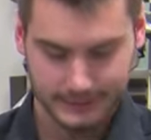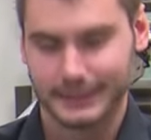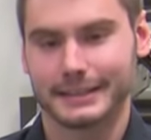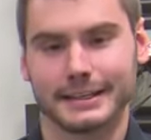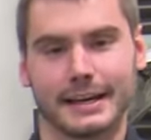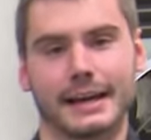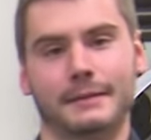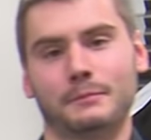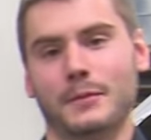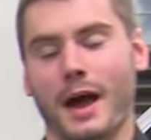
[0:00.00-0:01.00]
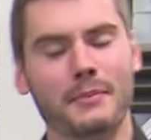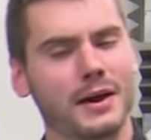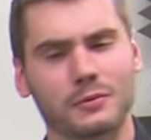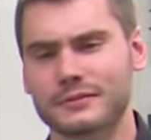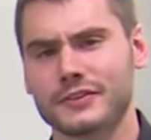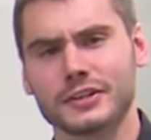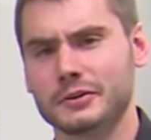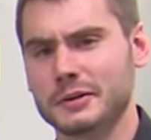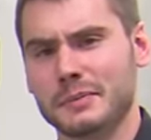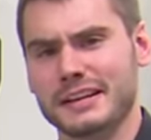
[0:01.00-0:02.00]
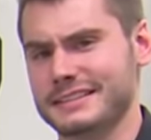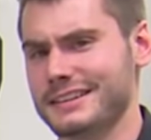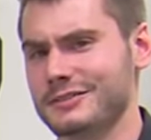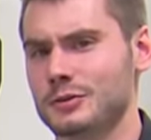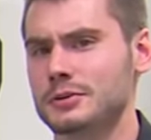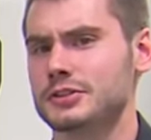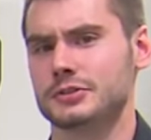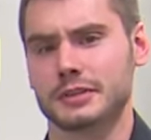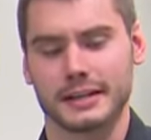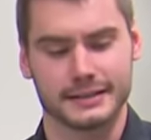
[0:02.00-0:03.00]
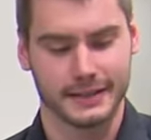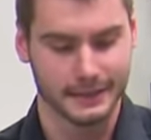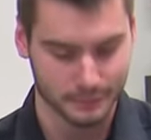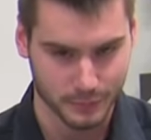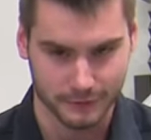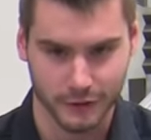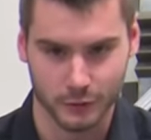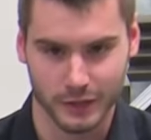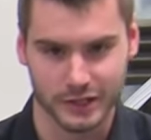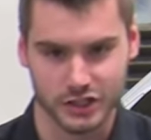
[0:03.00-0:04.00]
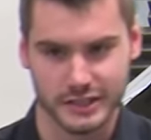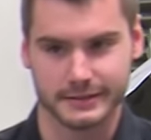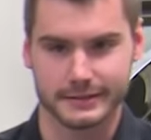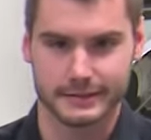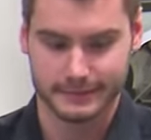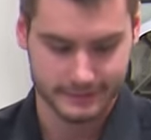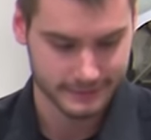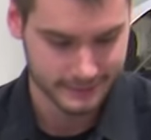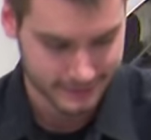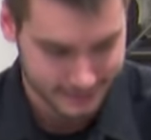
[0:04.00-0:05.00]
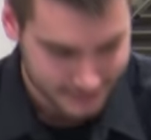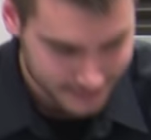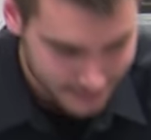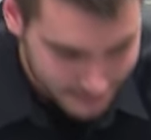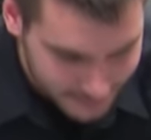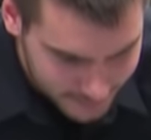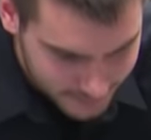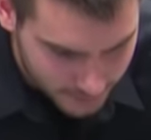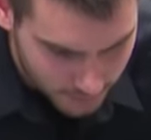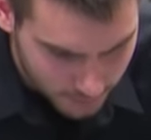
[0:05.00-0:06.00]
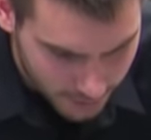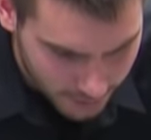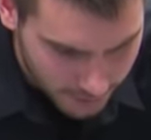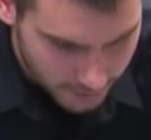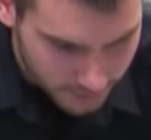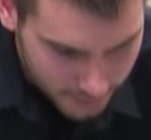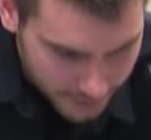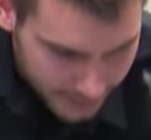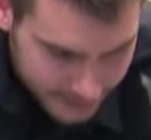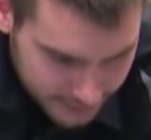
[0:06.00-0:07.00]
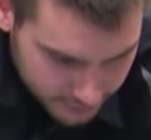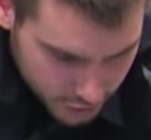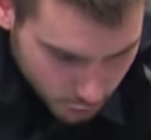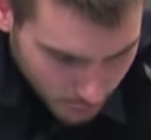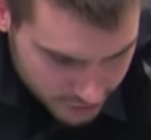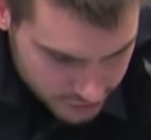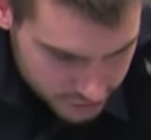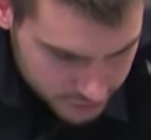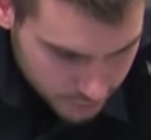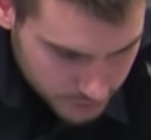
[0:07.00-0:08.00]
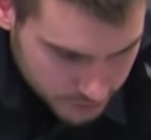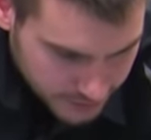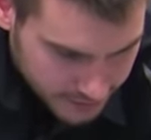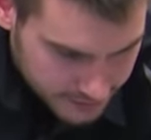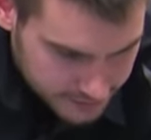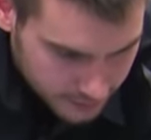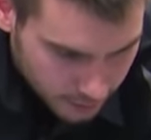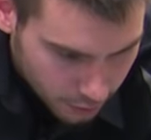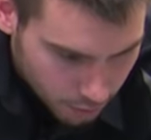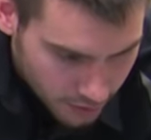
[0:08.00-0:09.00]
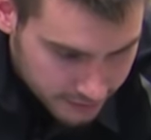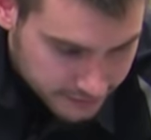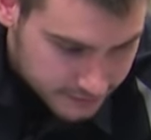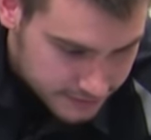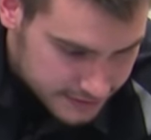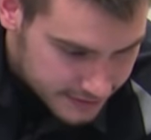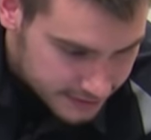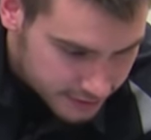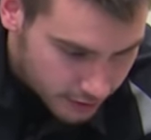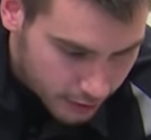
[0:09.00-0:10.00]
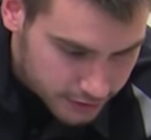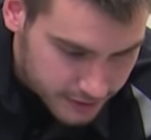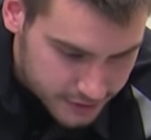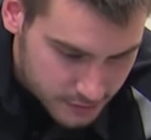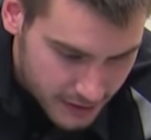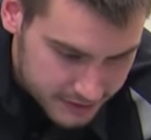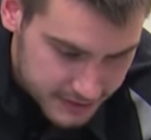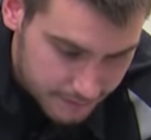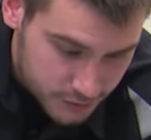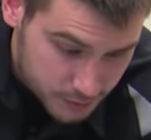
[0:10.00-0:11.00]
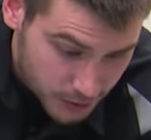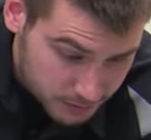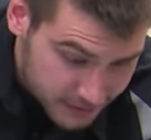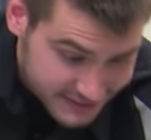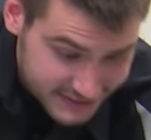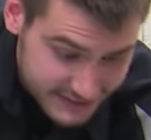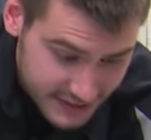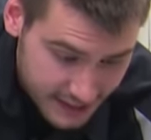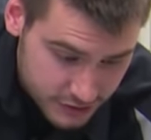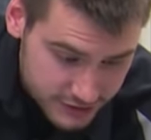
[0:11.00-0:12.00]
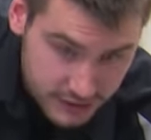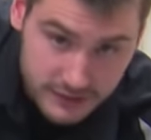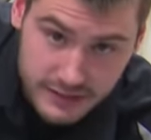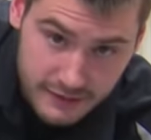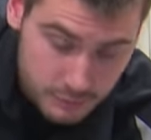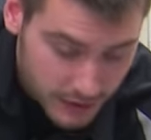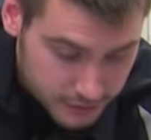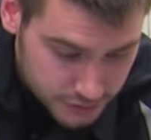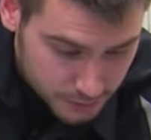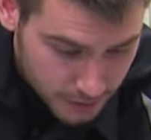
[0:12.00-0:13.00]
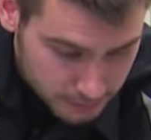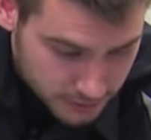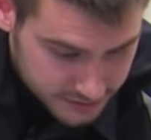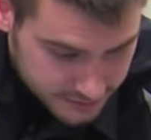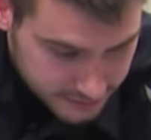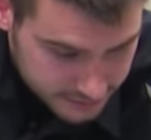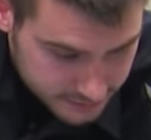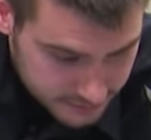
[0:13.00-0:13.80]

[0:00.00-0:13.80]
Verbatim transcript: yeah, I'm not one for yoga pants. I don't know about you guys. I prefer wearing jeans. So, uh, all right, any other questions from you guys? Uh, Juan said in here, one hundred thousand miles, time for spark plugs. This thing actually does have brand new spark plugs in it.